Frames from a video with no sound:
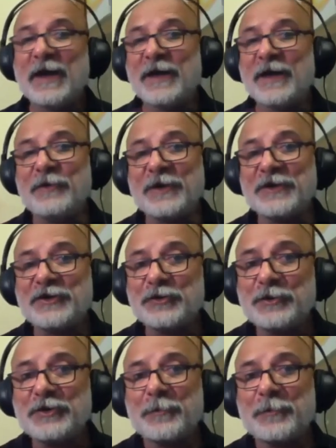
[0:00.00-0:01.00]
and you can
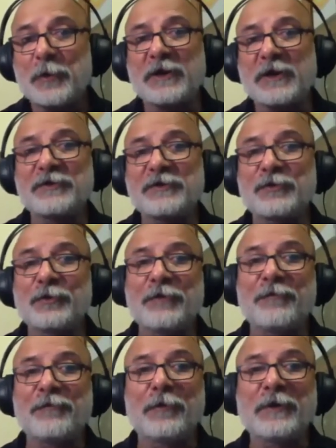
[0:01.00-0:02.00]
shoot your product through your
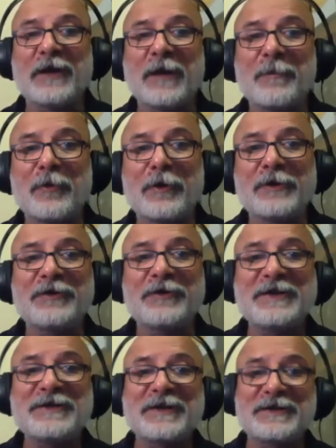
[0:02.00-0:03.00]
phone camera on a
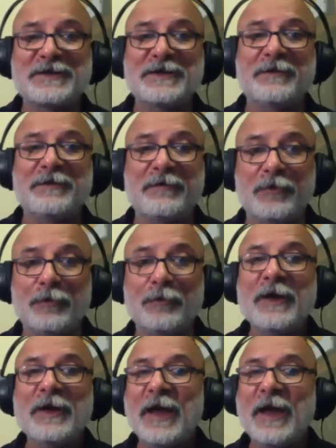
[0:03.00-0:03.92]
360-degree view.